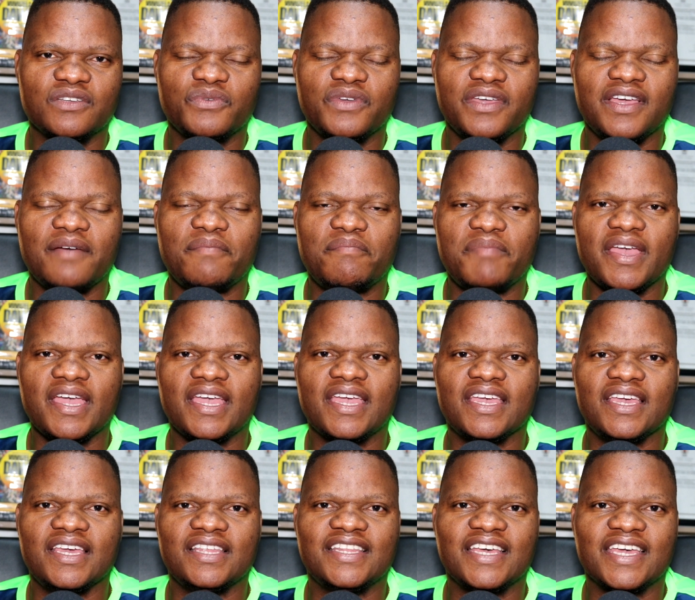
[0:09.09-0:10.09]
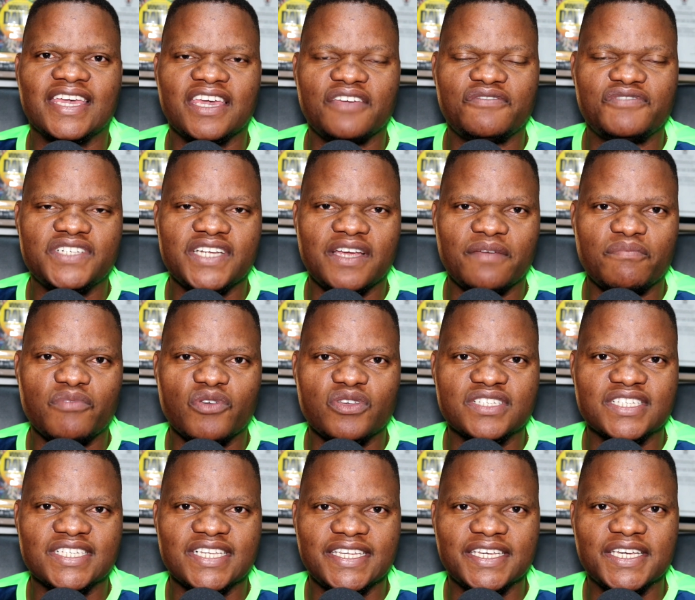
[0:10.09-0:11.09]
We are back in the CAF
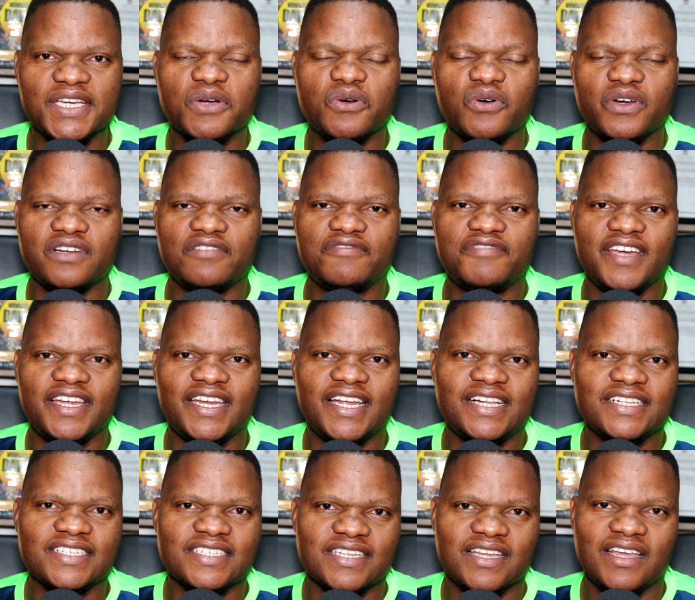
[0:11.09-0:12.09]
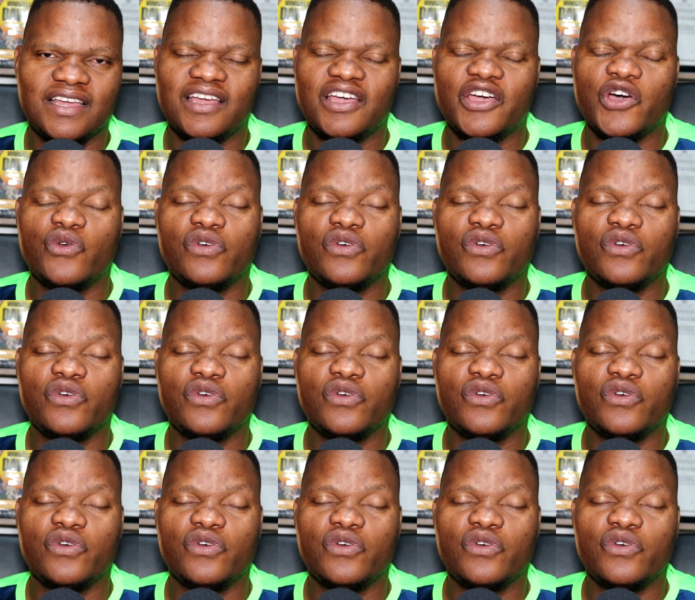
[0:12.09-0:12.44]
Champions League quarterfinals.